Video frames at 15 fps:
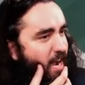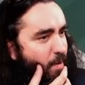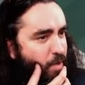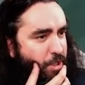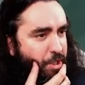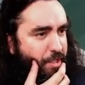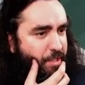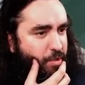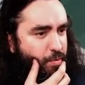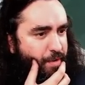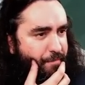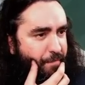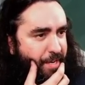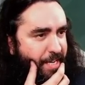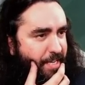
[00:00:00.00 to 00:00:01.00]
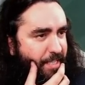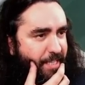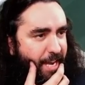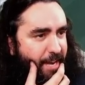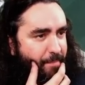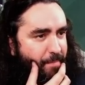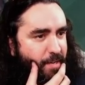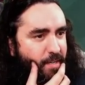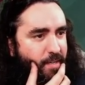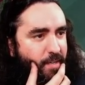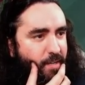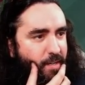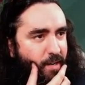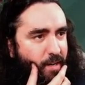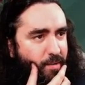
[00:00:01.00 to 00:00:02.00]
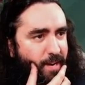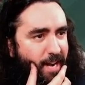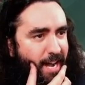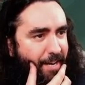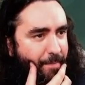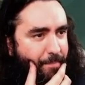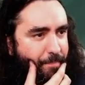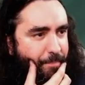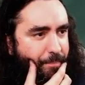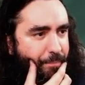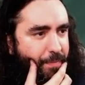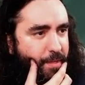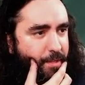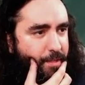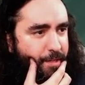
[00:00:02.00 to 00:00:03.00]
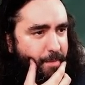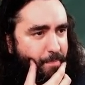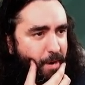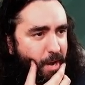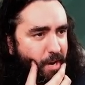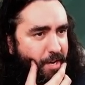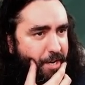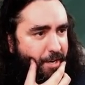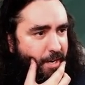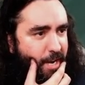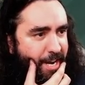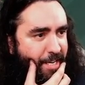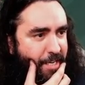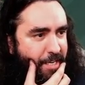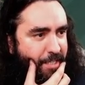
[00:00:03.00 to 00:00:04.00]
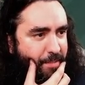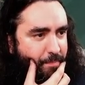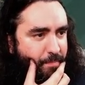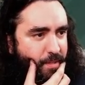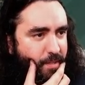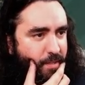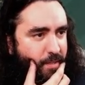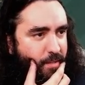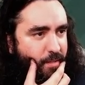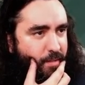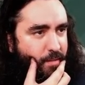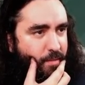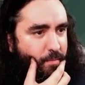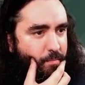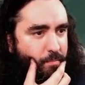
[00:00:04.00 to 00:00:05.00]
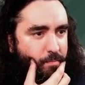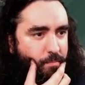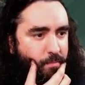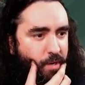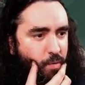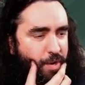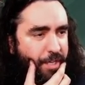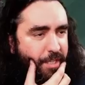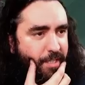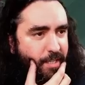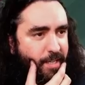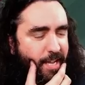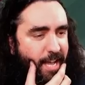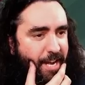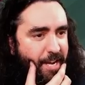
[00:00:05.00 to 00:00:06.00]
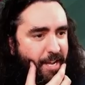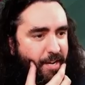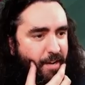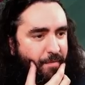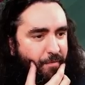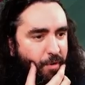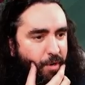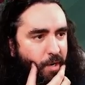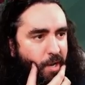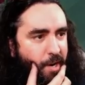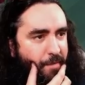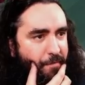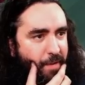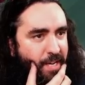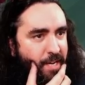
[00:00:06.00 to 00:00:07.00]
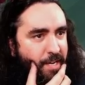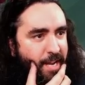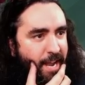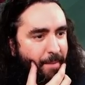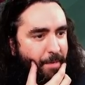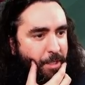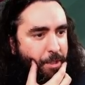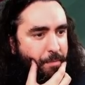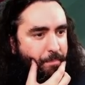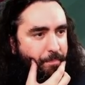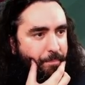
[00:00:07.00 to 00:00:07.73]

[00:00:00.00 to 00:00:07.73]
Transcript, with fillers: I would just do the freaking same. Alrighty. So they're blocking here like this. But we're still getting in there for a lot of freaking damage.